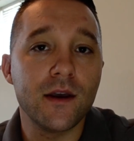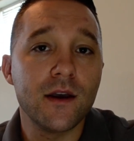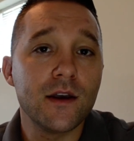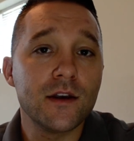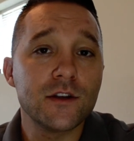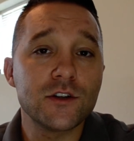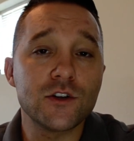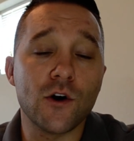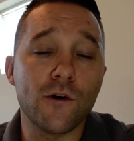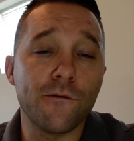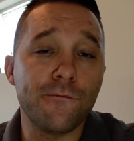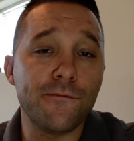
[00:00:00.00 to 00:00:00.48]

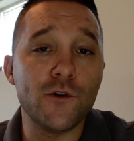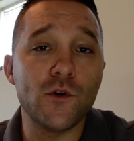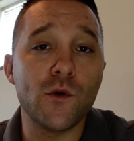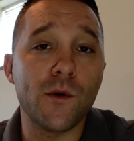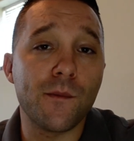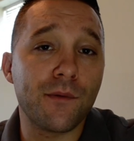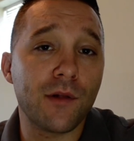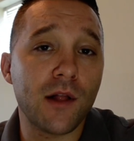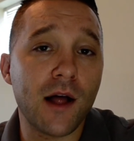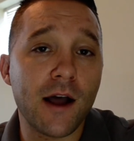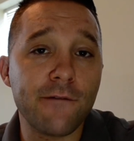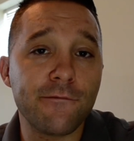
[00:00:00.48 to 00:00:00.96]
So if you
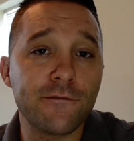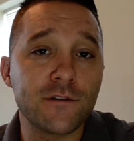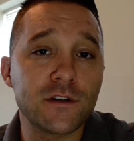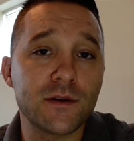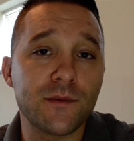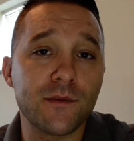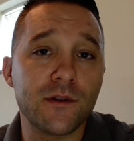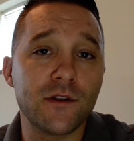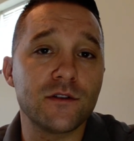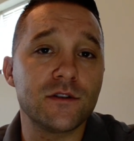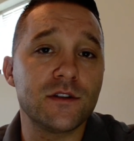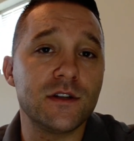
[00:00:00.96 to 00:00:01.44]
apply for some
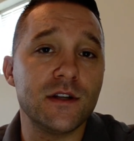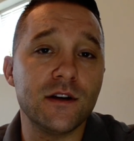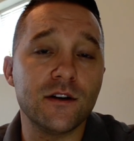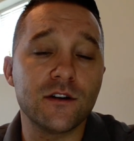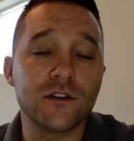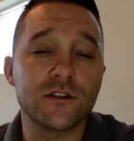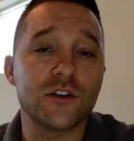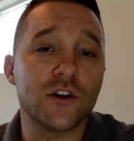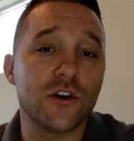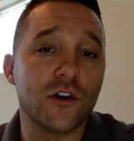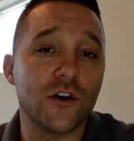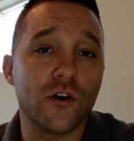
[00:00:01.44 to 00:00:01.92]
of those deals
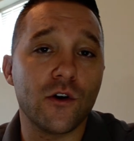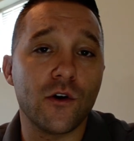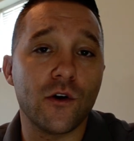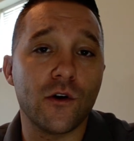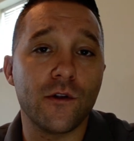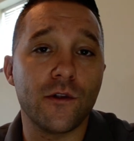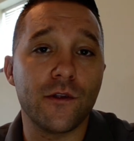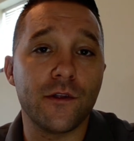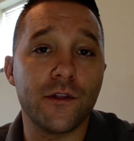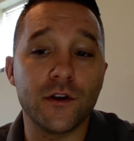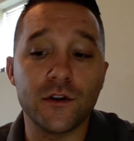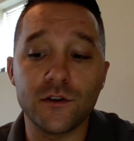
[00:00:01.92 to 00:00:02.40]

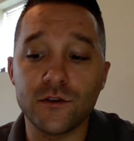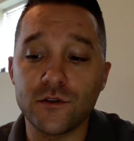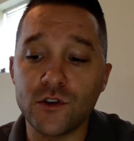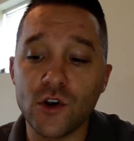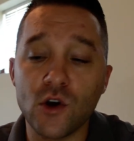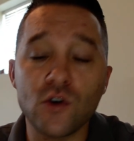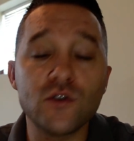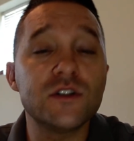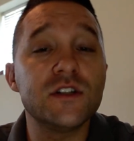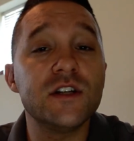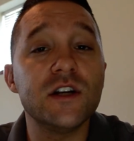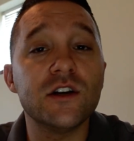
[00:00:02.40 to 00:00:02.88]
or
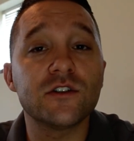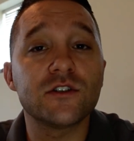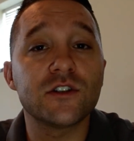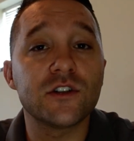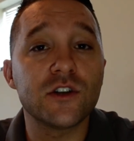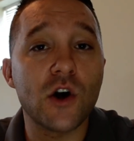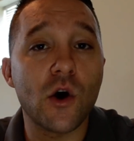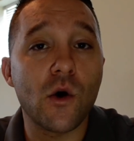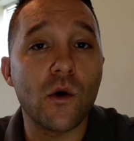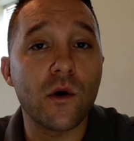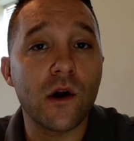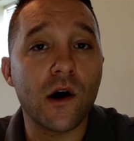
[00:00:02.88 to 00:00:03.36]
those deals are
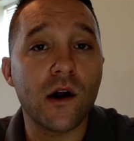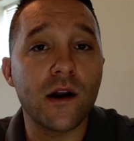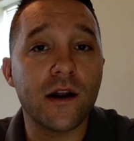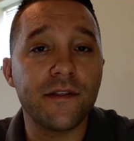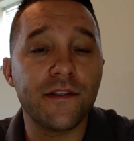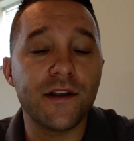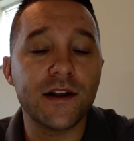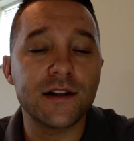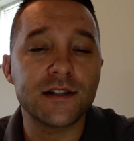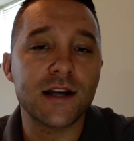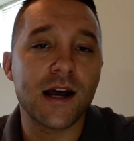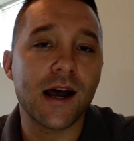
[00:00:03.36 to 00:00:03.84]
going on at
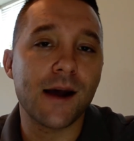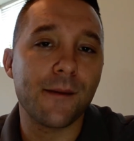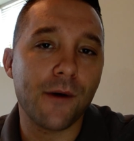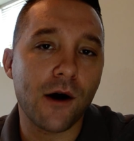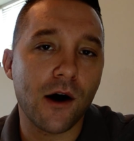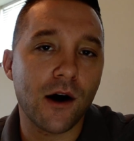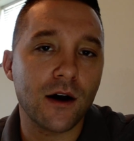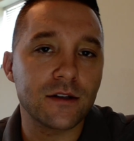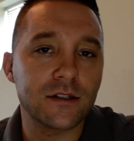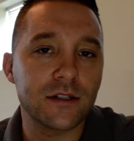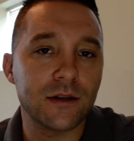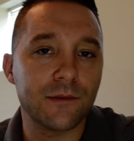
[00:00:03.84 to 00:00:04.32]
that time,
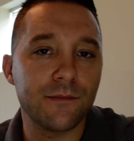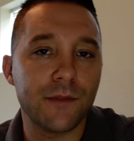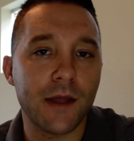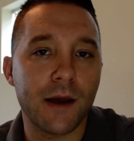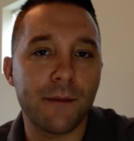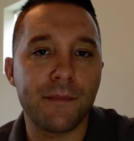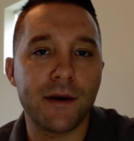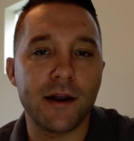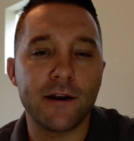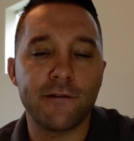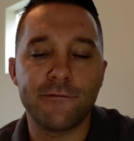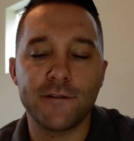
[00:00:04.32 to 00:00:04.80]
awesome. That
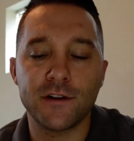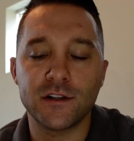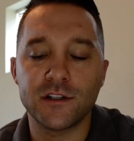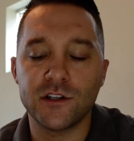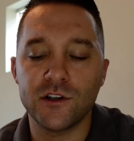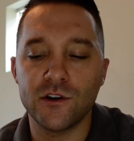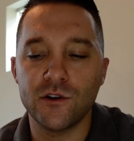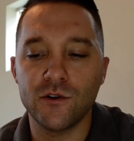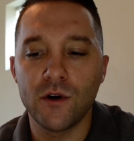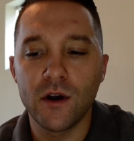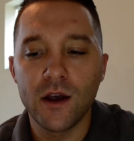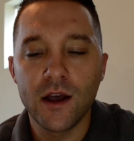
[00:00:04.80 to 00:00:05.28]
benefits
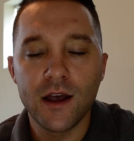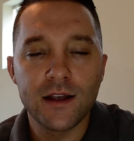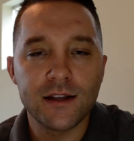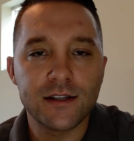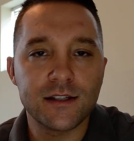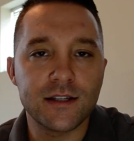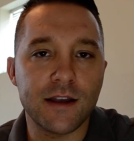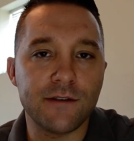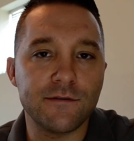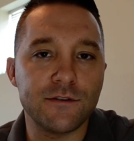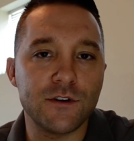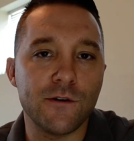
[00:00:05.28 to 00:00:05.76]
you,
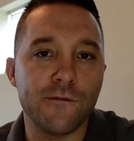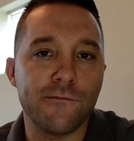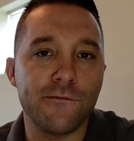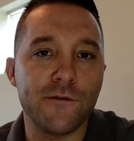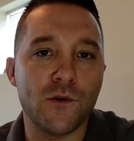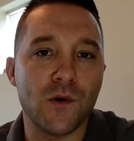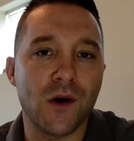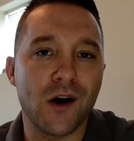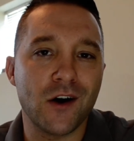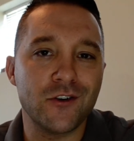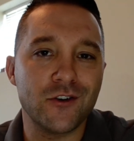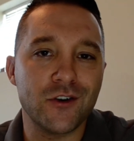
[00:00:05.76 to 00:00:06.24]
saves you a few
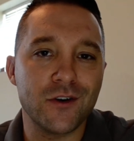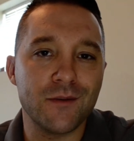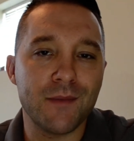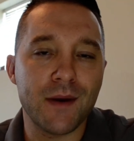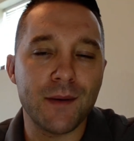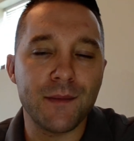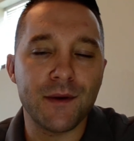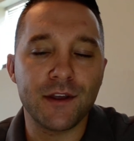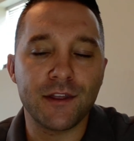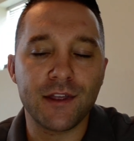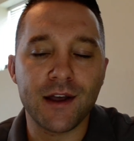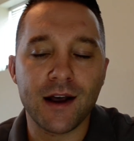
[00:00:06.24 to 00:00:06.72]
hundred,
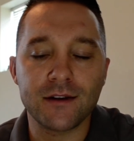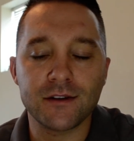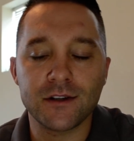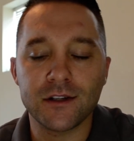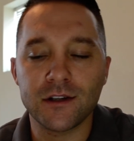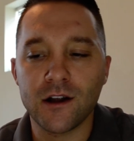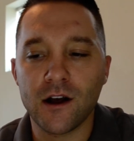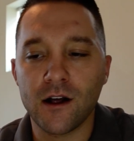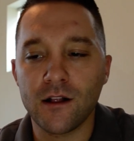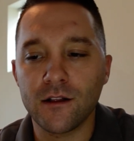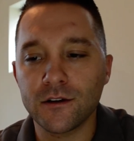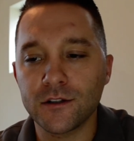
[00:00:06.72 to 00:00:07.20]
maybe
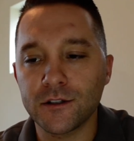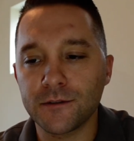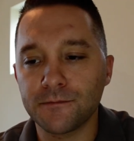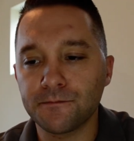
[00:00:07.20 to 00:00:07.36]
$1,000.